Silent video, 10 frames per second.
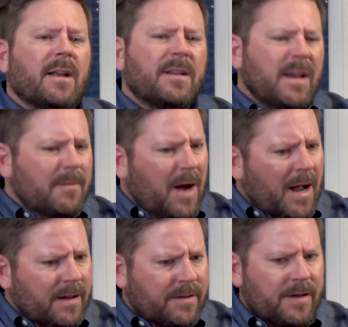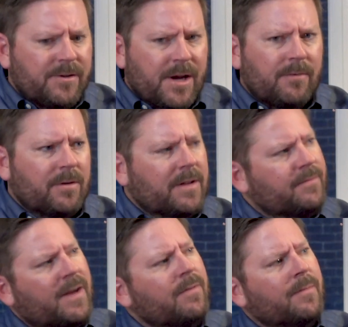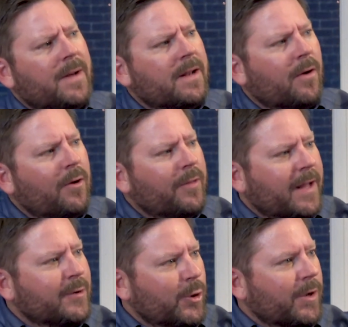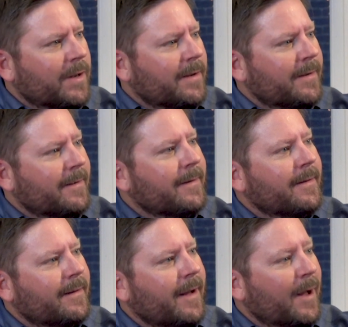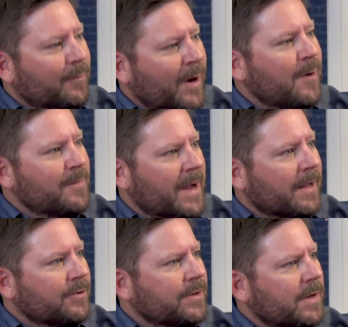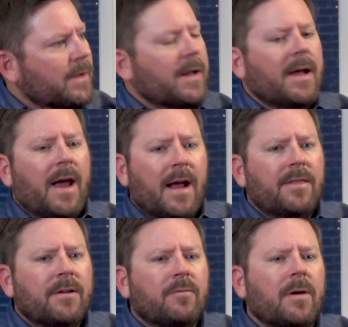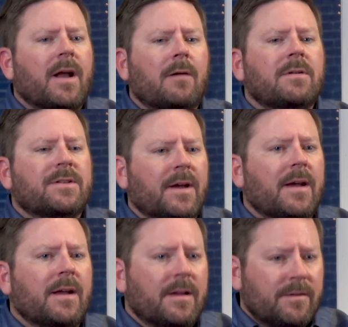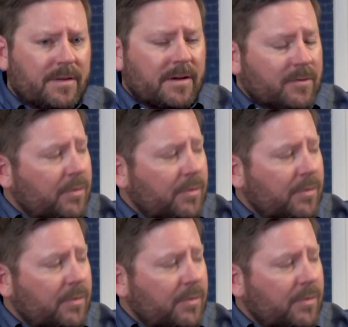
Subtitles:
DMIs in general have never been all that good on brown patch. And this one I would say is